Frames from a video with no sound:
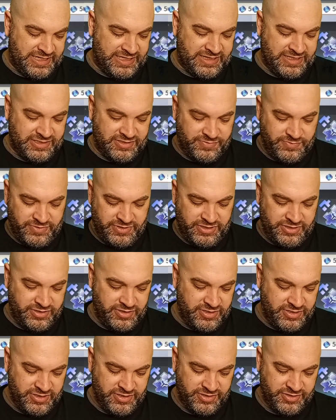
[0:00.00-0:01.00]
Like this
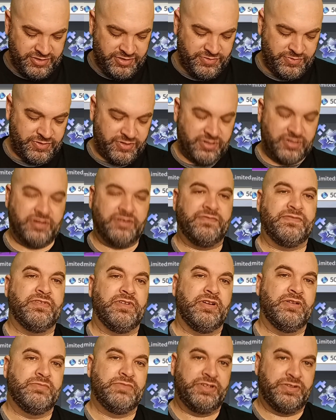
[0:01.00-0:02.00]
one you earn
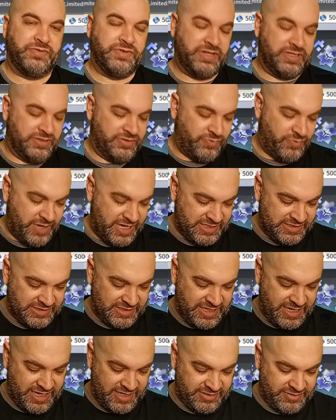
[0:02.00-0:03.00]
from doing the
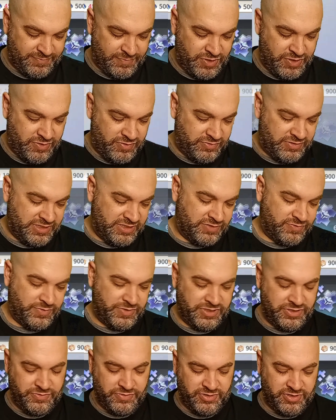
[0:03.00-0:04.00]
Wastelands mode. This
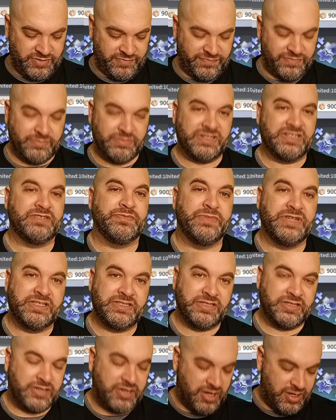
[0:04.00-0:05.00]
one you earn from
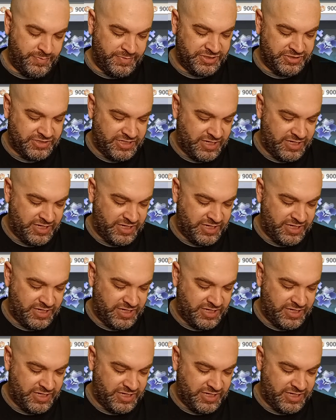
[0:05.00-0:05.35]
dismissing common